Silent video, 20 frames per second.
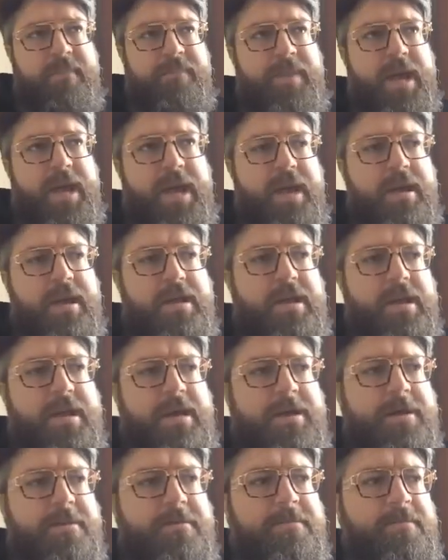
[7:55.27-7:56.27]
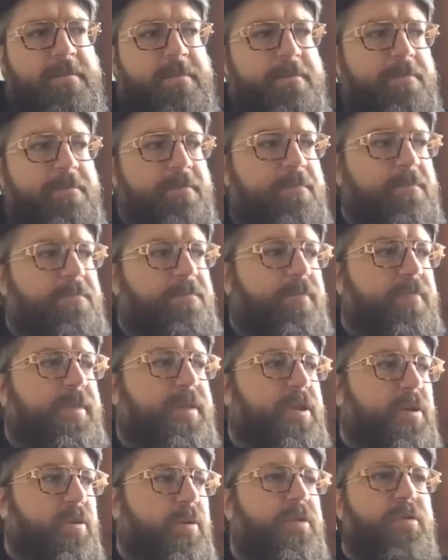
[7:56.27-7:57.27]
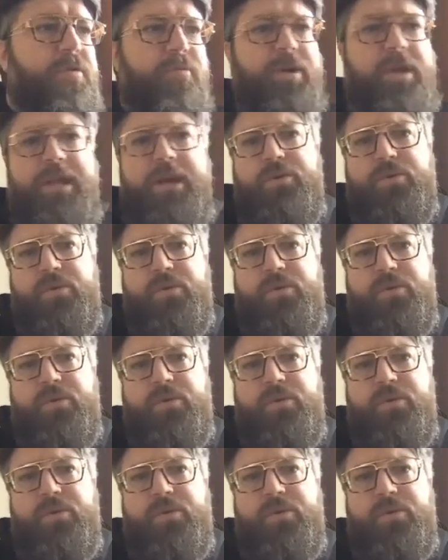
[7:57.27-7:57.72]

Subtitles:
And so it was a really